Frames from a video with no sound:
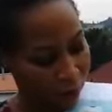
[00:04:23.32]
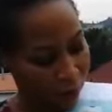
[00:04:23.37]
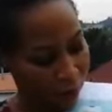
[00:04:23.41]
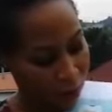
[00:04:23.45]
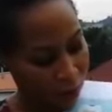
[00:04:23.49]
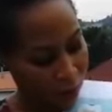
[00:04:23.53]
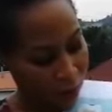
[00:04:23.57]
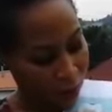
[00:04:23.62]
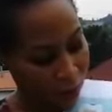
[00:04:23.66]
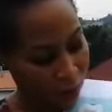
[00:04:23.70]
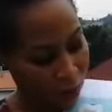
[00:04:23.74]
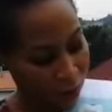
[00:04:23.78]

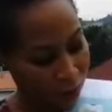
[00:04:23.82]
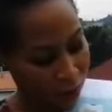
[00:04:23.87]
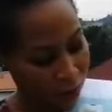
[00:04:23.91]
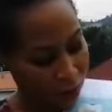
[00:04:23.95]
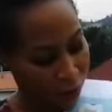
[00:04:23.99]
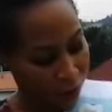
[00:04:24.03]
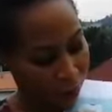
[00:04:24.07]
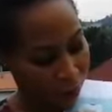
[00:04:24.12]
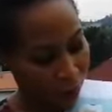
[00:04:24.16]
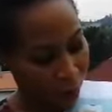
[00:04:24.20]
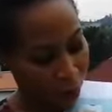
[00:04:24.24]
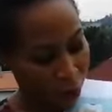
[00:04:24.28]
The
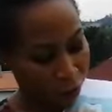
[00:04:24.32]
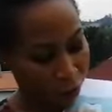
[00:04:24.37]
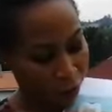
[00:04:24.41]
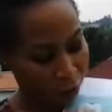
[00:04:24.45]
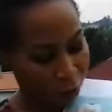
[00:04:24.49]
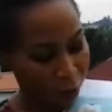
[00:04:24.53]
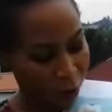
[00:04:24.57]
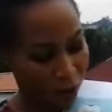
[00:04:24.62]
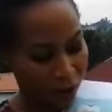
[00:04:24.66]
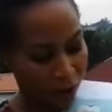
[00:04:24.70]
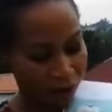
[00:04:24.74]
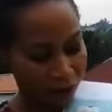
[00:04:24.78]
pulp
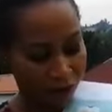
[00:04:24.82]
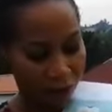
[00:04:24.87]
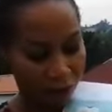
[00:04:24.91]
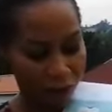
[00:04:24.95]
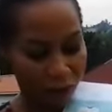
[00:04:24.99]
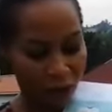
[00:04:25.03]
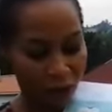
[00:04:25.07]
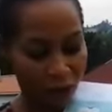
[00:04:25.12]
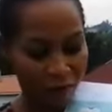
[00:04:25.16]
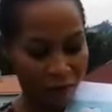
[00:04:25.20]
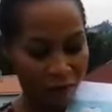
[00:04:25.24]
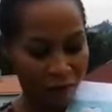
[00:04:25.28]
has
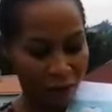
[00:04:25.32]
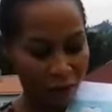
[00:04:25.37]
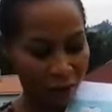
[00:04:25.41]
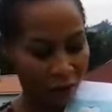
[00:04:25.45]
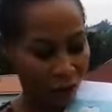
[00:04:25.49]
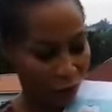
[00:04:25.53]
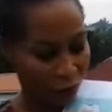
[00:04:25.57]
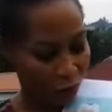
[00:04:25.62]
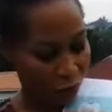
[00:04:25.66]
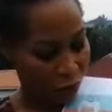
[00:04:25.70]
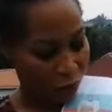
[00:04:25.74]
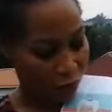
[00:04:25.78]
blood
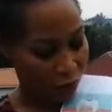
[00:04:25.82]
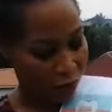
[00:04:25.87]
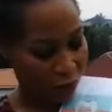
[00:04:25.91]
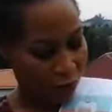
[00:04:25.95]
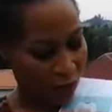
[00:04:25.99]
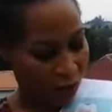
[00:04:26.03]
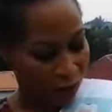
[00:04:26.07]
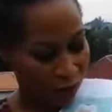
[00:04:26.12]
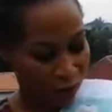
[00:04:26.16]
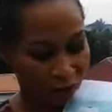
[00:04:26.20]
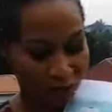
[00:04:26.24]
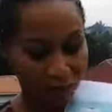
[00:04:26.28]
vessels
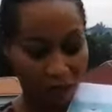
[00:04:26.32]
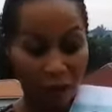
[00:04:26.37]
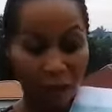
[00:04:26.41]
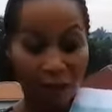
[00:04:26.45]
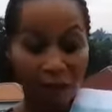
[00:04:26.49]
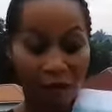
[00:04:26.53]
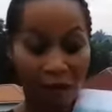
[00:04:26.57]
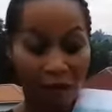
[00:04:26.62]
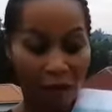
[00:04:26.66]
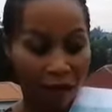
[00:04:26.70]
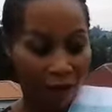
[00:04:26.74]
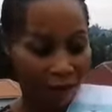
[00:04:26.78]
and some
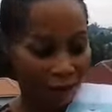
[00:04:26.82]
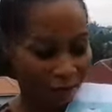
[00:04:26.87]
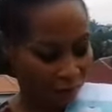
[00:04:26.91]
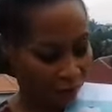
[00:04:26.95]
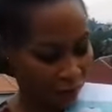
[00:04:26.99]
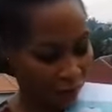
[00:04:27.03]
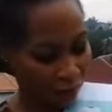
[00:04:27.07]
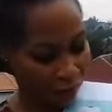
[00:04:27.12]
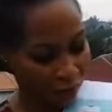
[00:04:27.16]
nerves.